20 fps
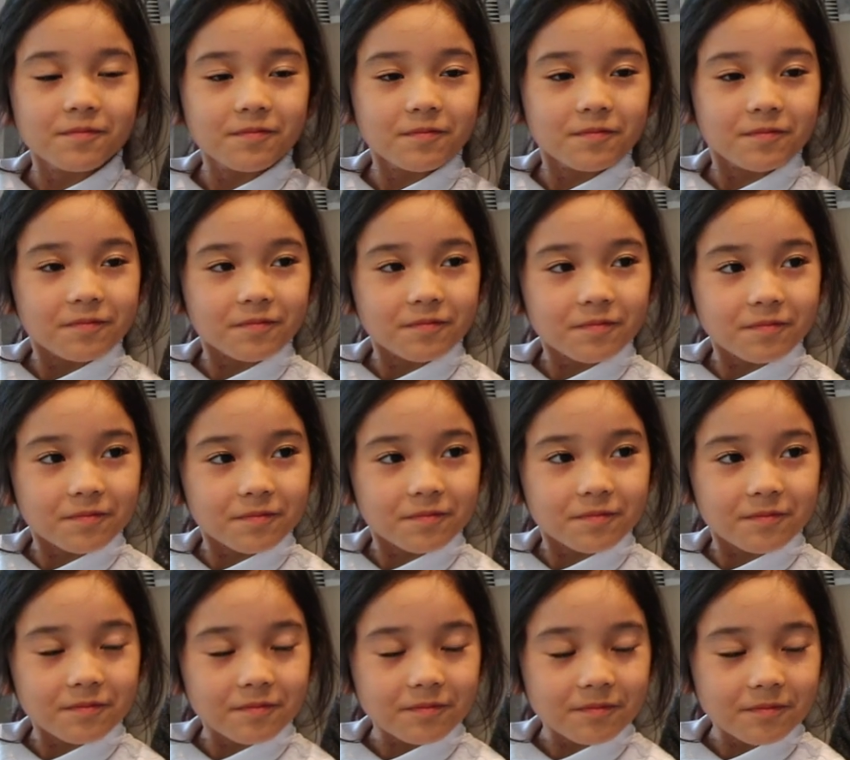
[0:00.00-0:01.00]

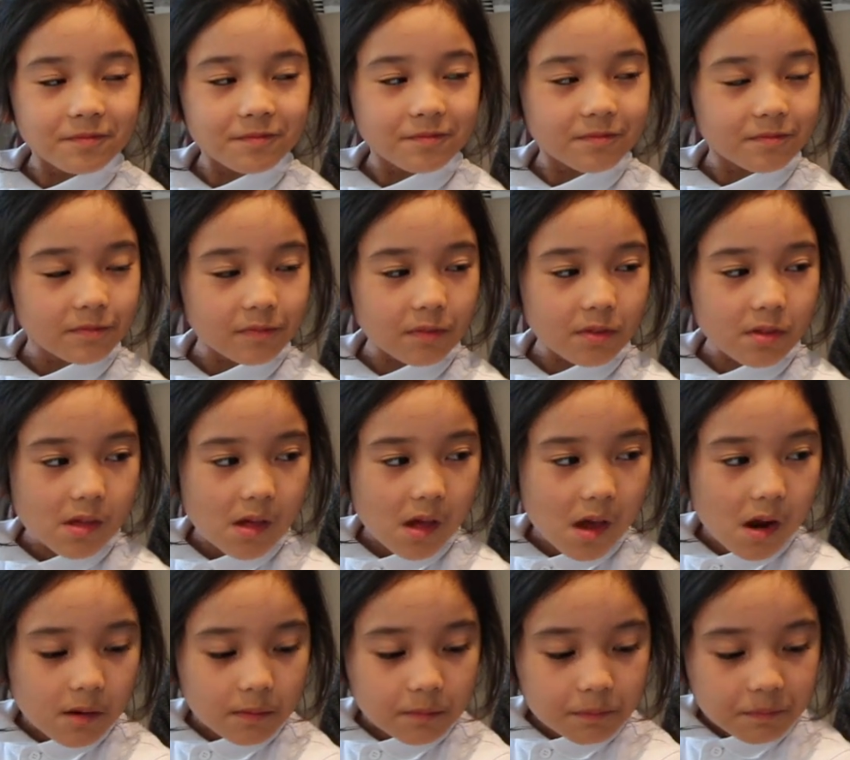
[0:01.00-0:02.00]

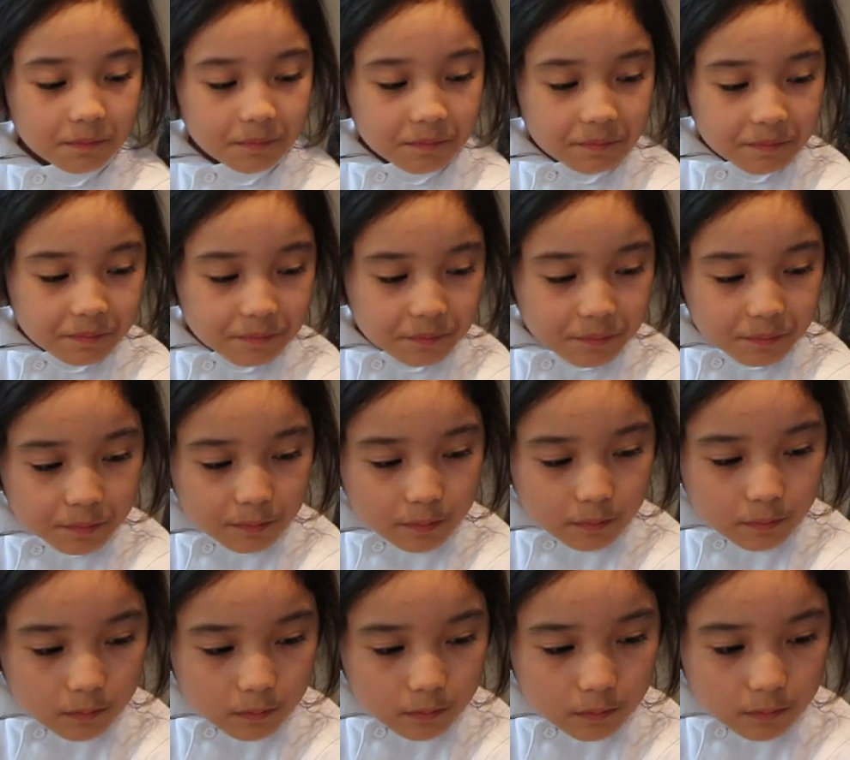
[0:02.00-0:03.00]

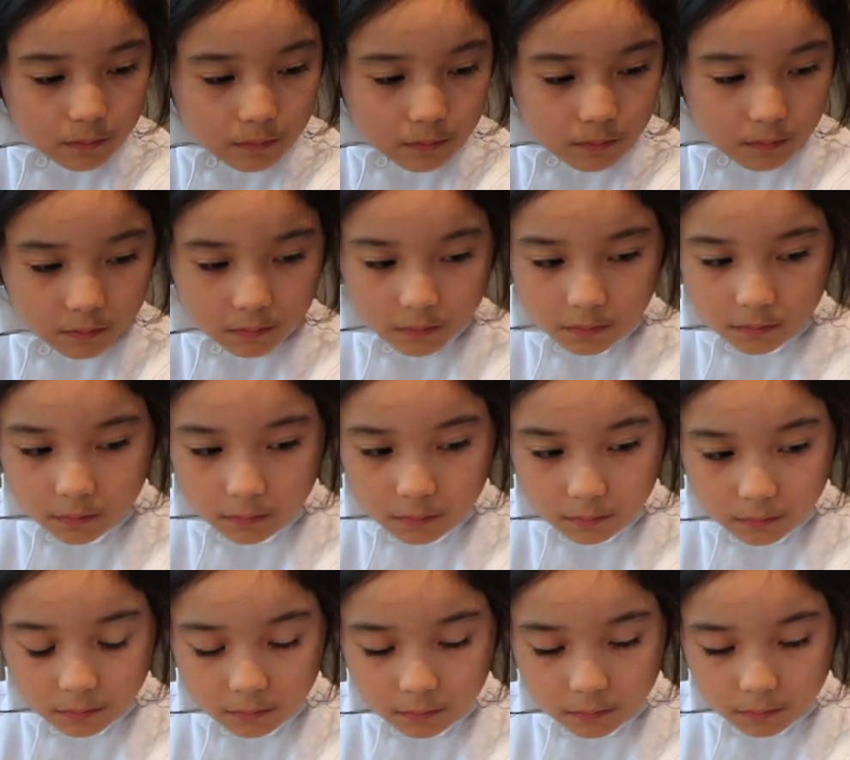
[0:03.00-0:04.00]

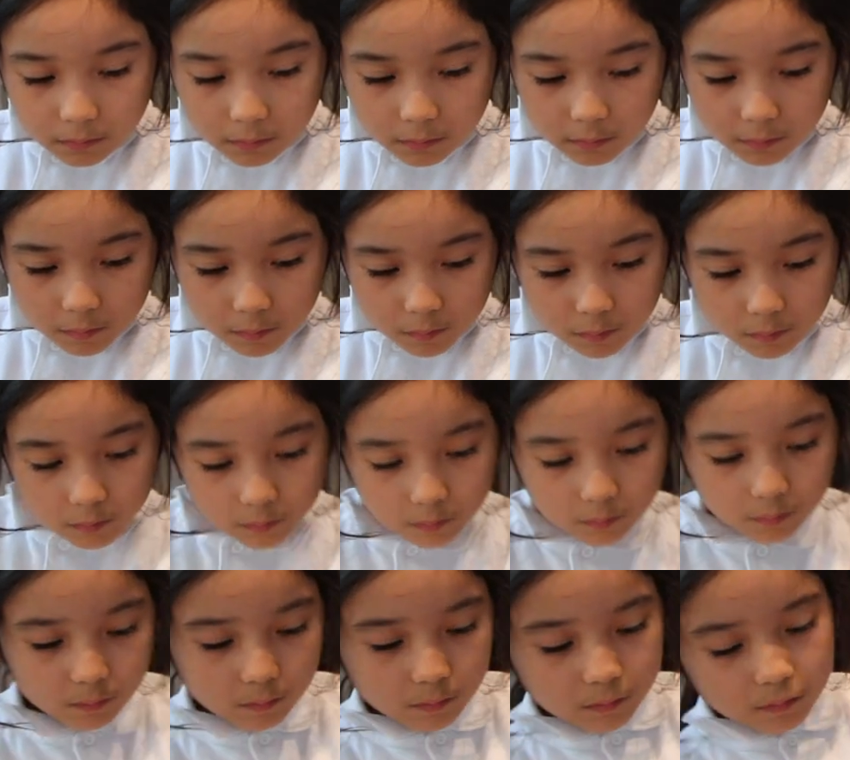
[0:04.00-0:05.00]

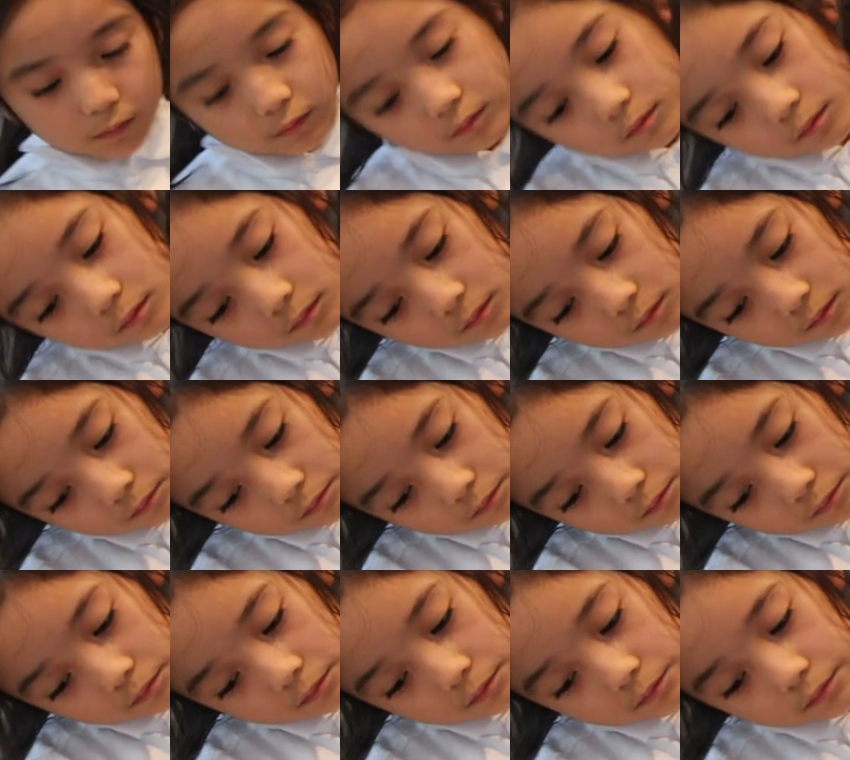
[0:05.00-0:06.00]

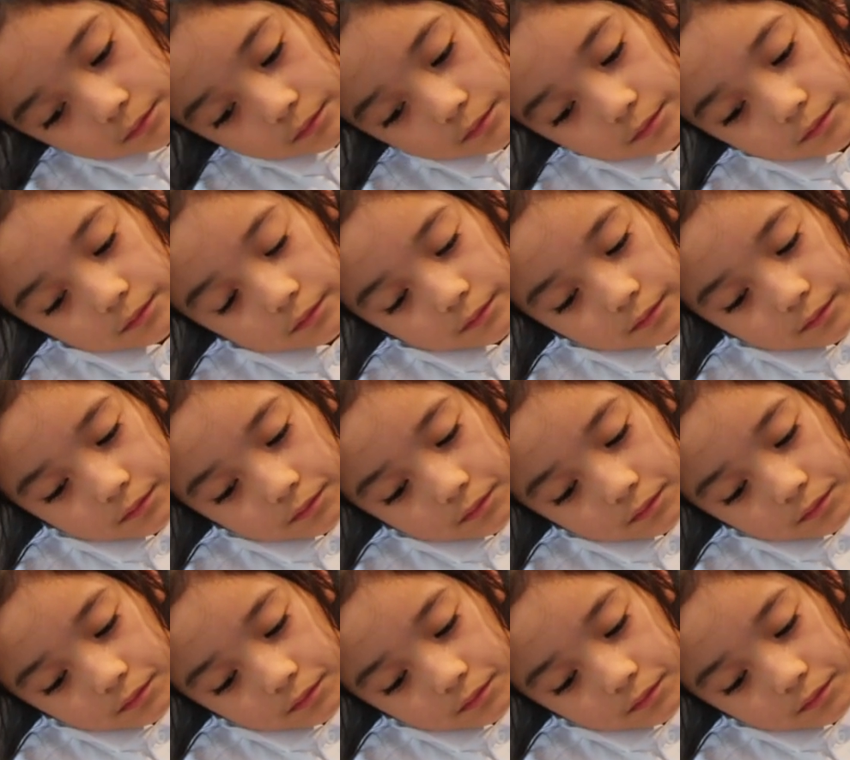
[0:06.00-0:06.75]
(not speaking)